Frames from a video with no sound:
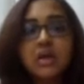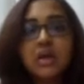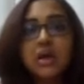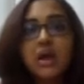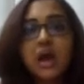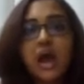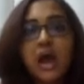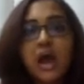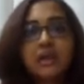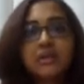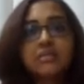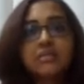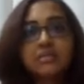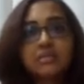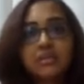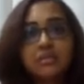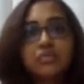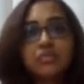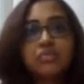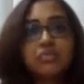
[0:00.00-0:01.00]
at
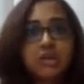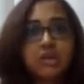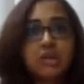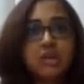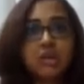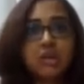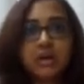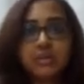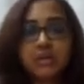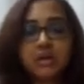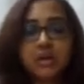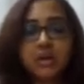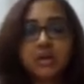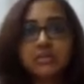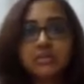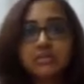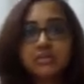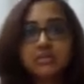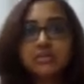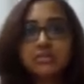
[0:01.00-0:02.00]
the rural
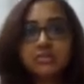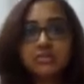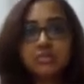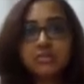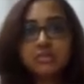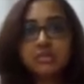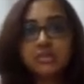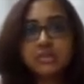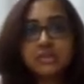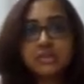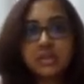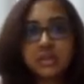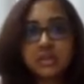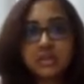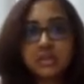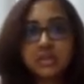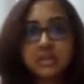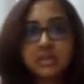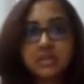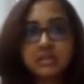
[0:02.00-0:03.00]
areas, in the rural
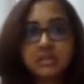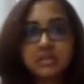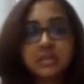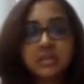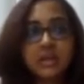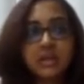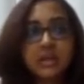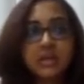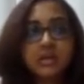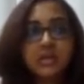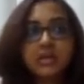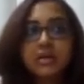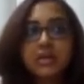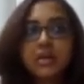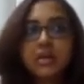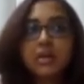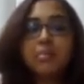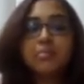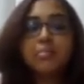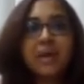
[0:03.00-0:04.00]
sector. They
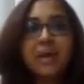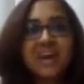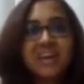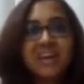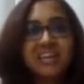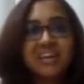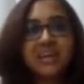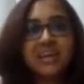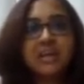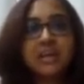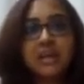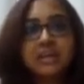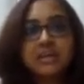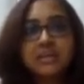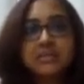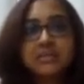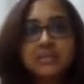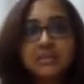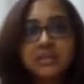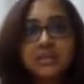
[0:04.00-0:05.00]
barely get
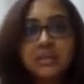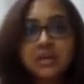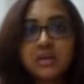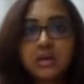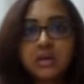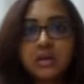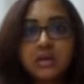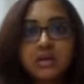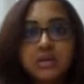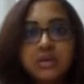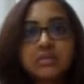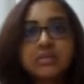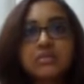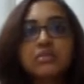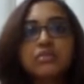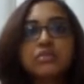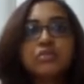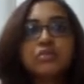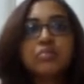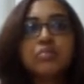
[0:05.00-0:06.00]
even a
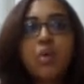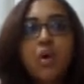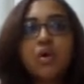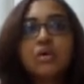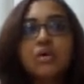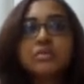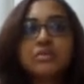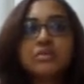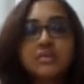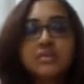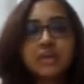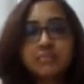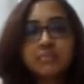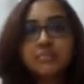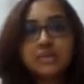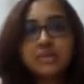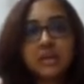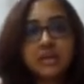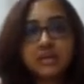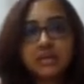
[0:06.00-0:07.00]
small
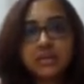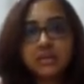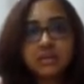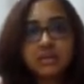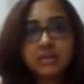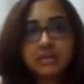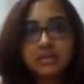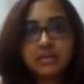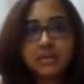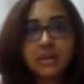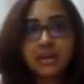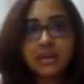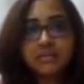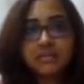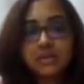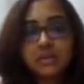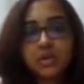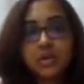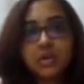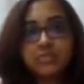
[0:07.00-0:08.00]
sub-center
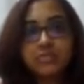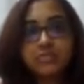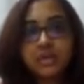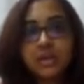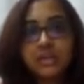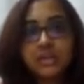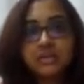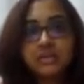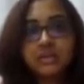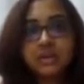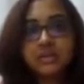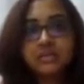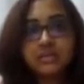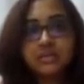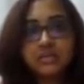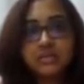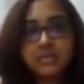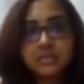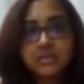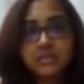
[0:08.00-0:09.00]
level of healthcare
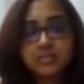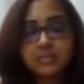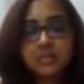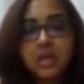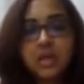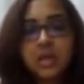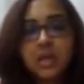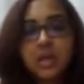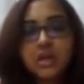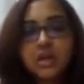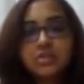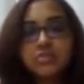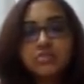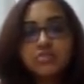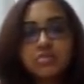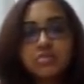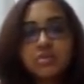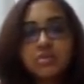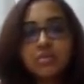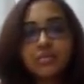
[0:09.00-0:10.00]
system.
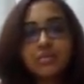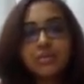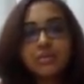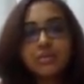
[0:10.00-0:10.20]
So